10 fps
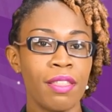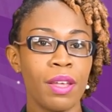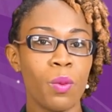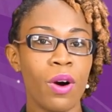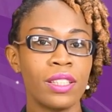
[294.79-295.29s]

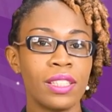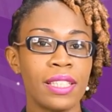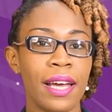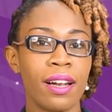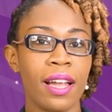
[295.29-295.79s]
They won the
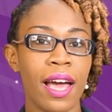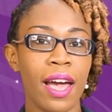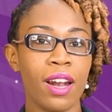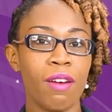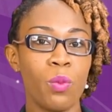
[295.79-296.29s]
title
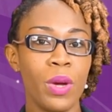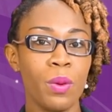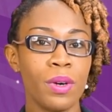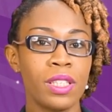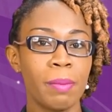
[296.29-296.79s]
ahead of
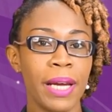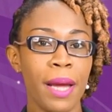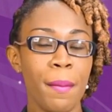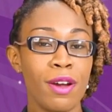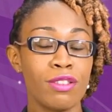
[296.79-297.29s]
windwards by
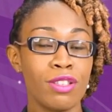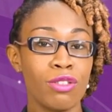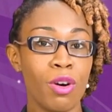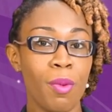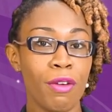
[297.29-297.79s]
a mere
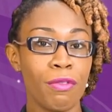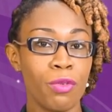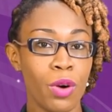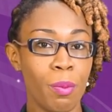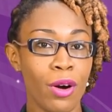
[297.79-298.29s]

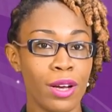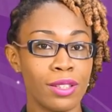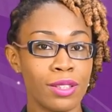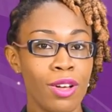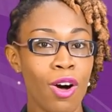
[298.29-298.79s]
0.4
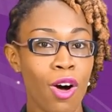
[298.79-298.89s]
points,